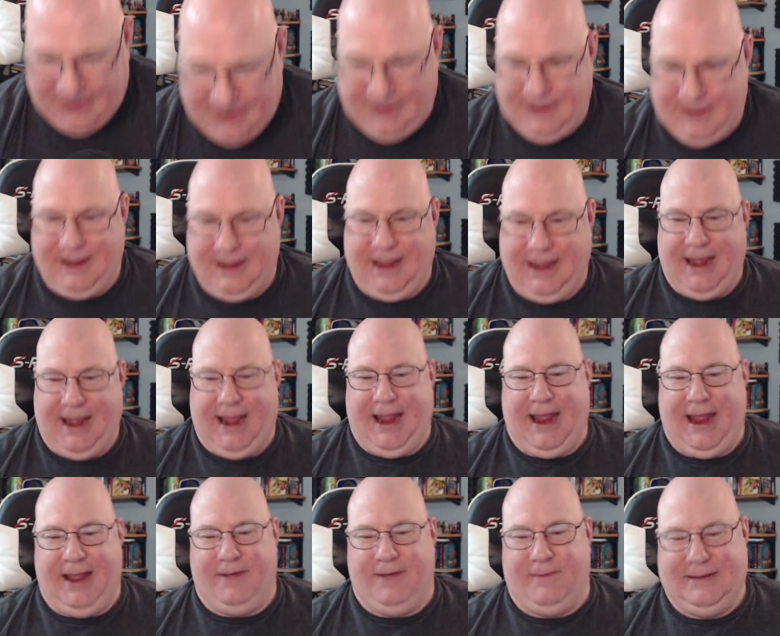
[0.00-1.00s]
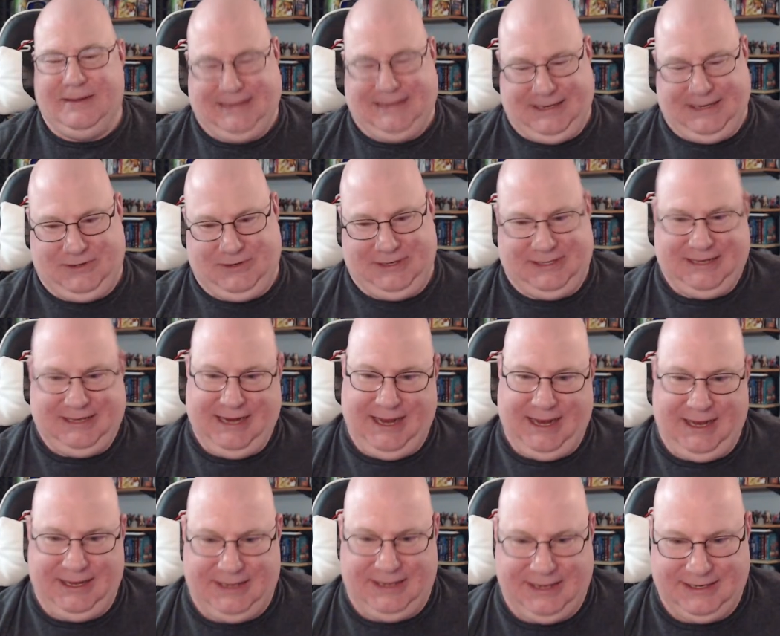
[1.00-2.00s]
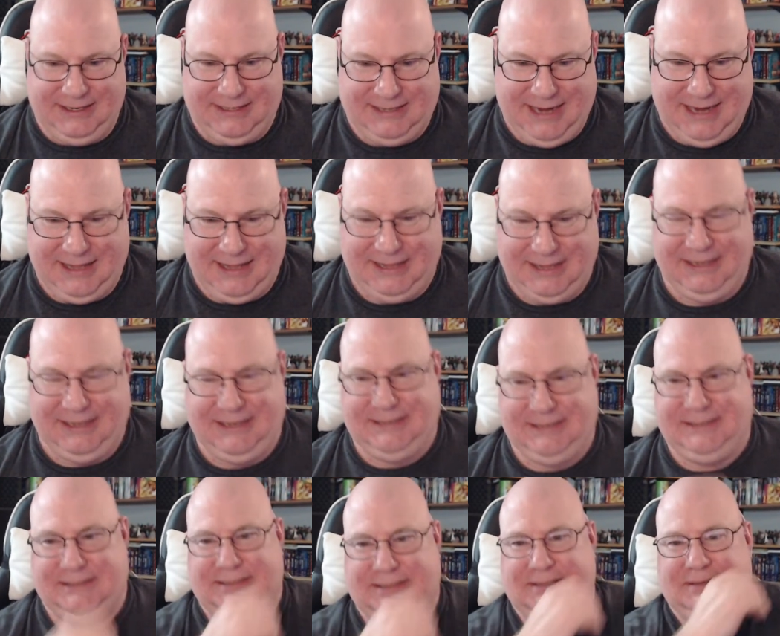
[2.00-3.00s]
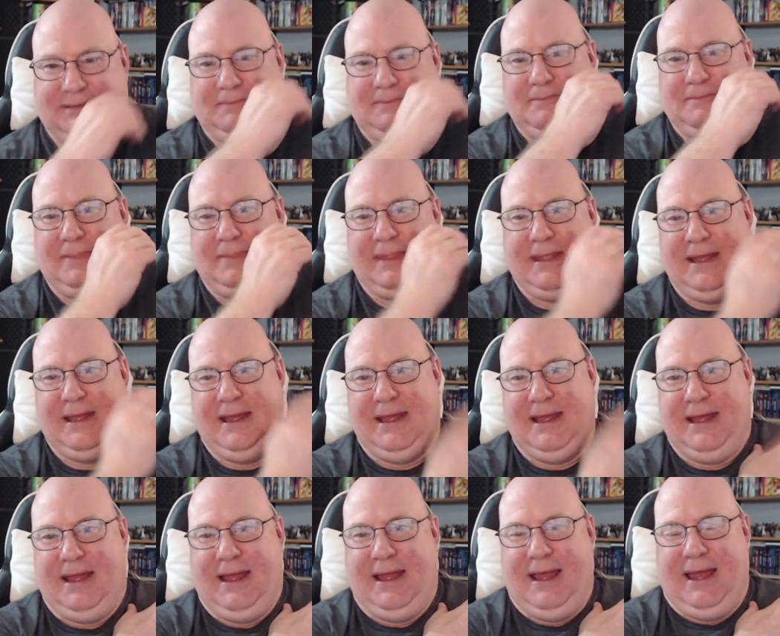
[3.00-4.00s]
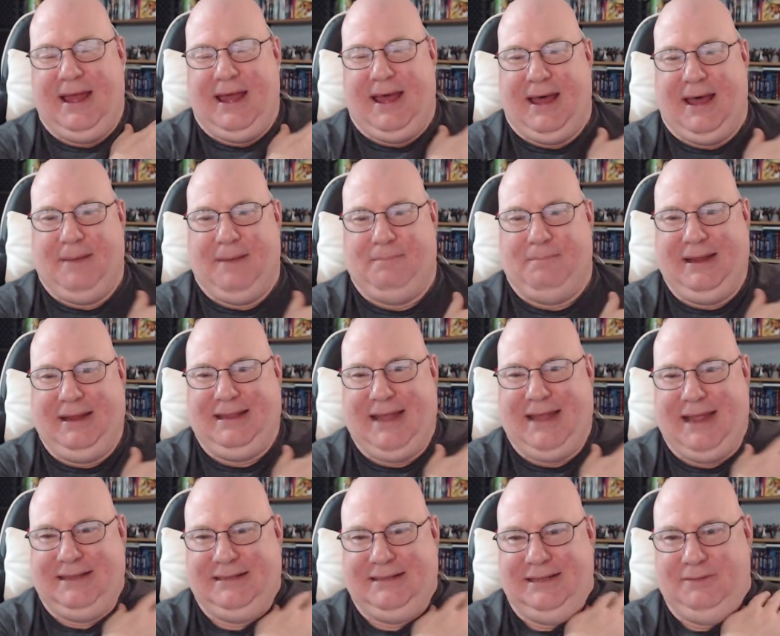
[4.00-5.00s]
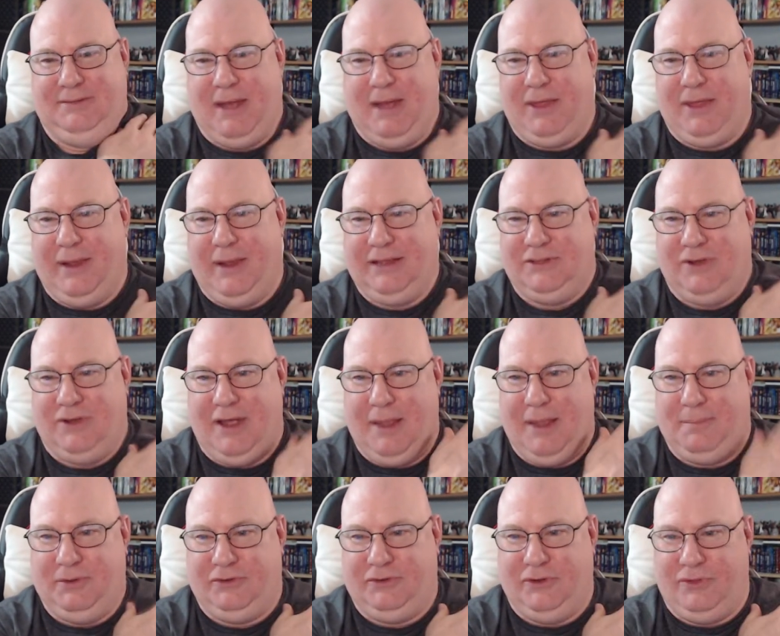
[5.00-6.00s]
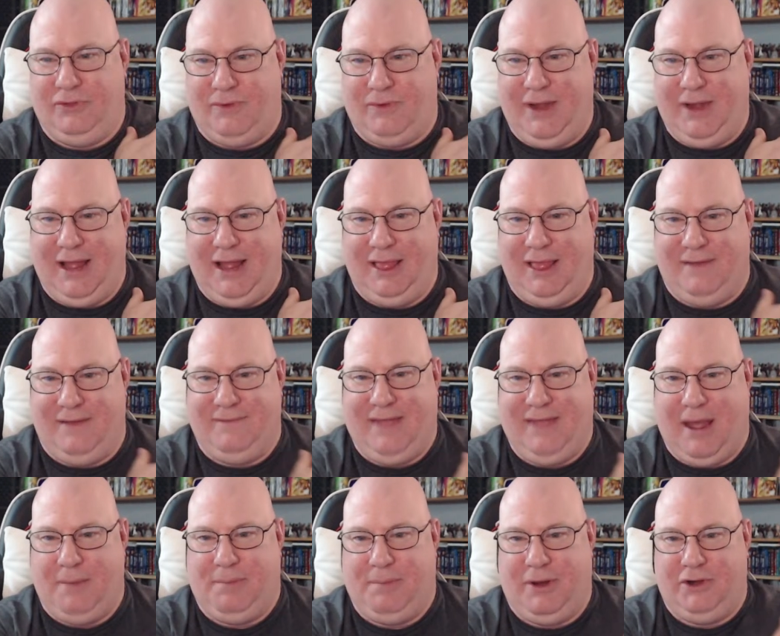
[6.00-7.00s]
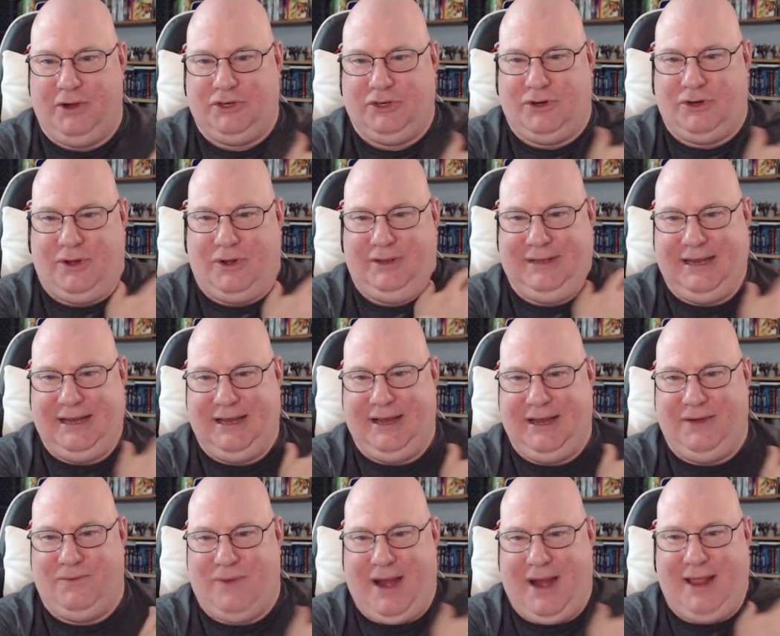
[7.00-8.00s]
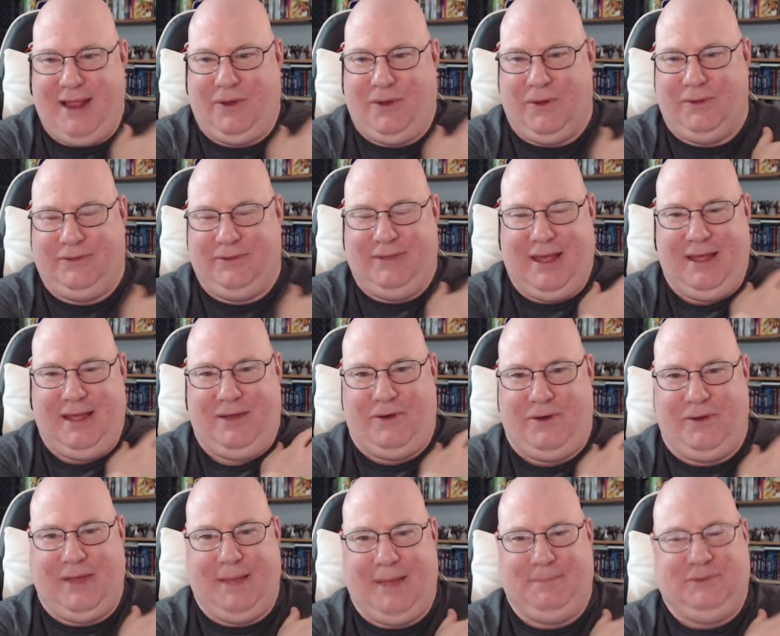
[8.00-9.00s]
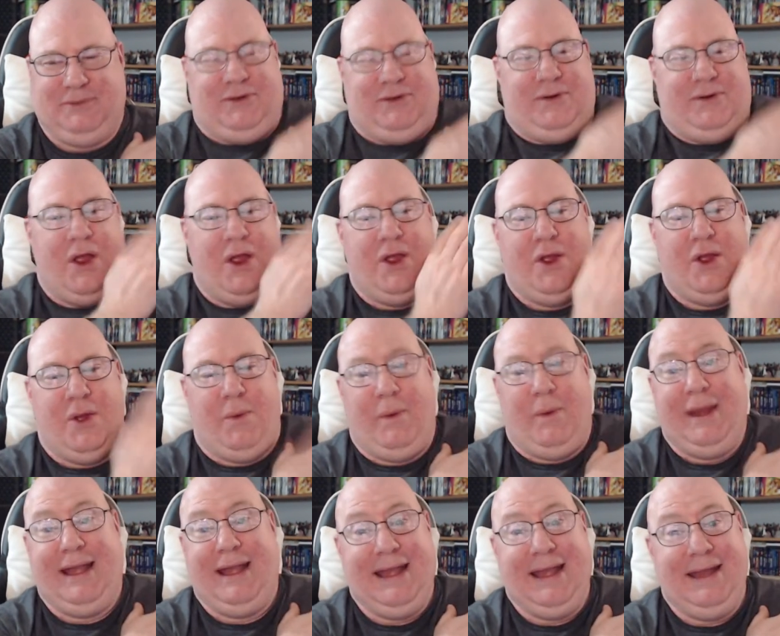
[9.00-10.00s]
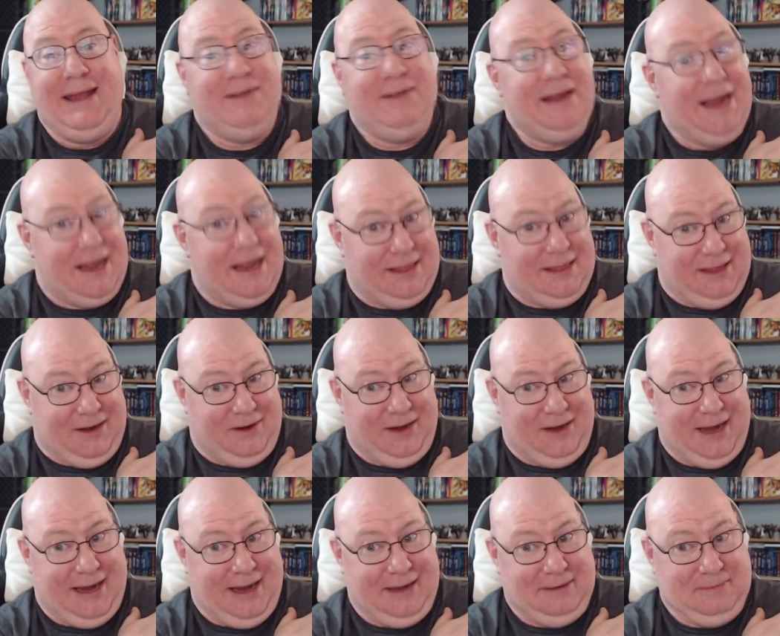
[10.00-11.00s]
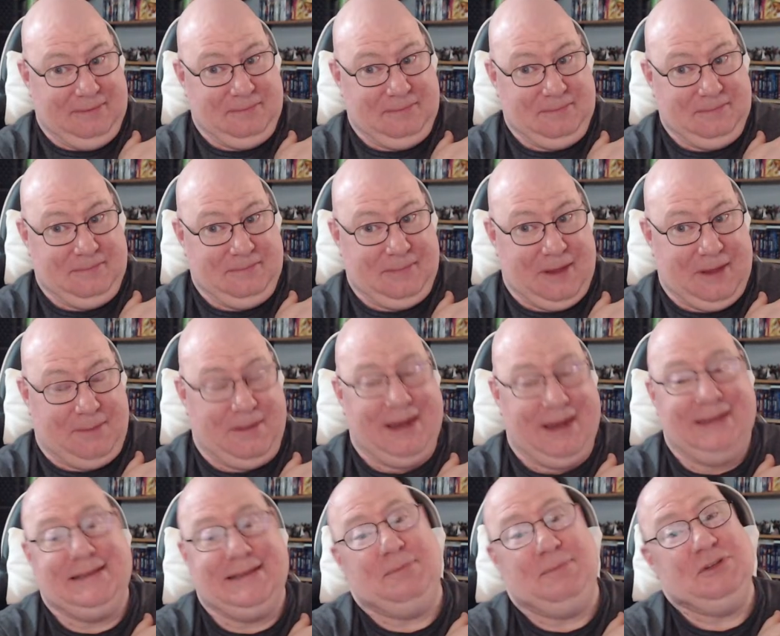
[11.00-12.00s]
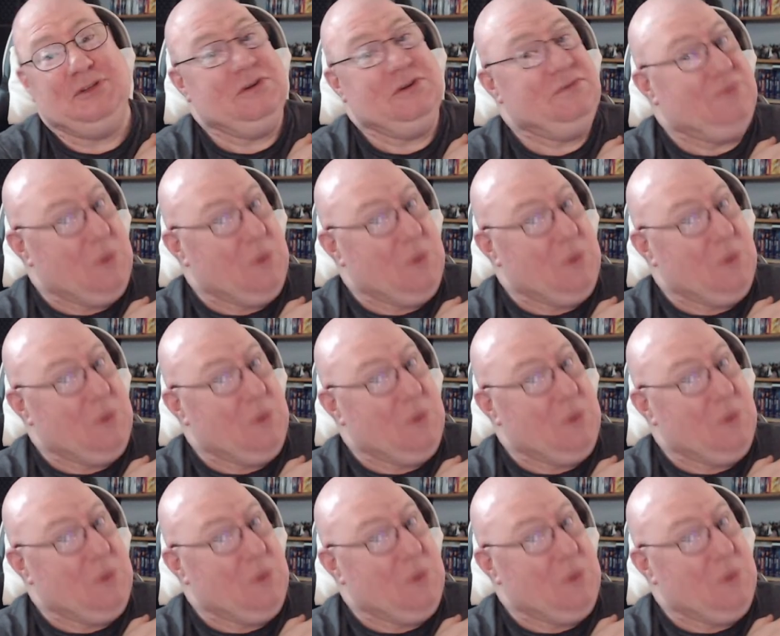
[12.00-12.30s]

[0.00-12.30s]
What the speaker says: It was interesting to say the least. Big Tank says, by the way, saw episode 3. I loved how Punisher called DD Red the whole episode. We didn't even get there yet, but it's episode 4.